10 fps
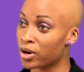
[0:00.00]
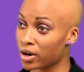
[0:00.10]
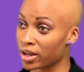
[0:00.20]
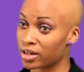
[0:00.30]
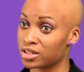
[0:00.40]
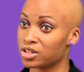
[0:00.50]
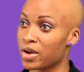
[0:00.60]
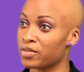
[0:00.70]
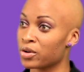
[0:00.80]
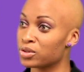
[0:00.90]
to work and
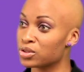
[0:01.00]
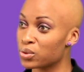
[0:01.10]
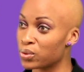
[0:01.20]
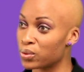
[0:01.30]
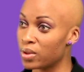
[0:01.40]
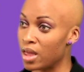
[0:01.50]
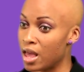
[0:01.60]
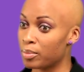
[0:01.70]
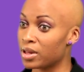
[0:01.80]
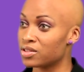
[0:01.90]
still having to go to school,
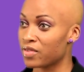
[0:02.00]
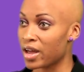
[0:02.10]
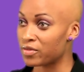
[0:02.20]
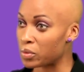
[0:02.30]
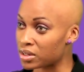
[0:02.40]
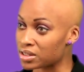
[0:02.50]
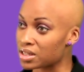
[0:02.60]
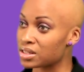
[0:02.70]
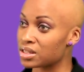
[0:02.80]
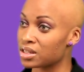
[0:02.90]
plus fight four
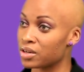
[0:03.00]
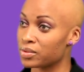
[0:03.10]
diseases.